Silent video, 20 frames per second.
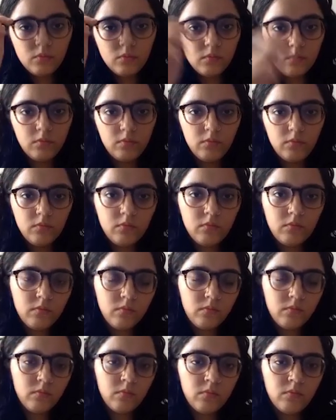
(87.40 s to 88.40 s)

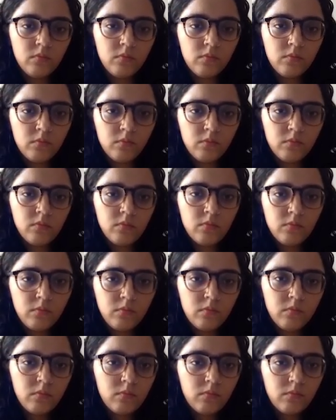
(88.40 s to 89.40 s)

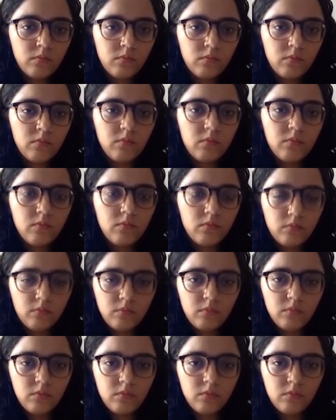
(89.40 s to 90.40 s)

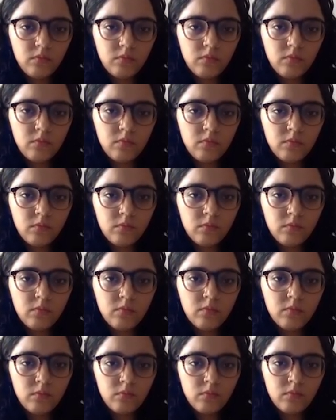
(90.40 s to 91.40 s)

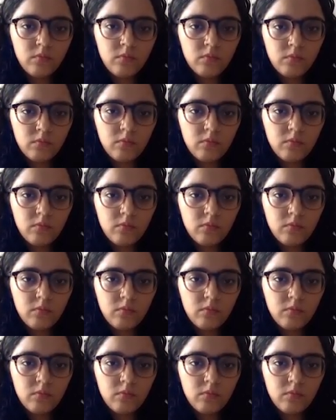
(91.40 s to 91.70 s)
No words are spoken by the person on screen.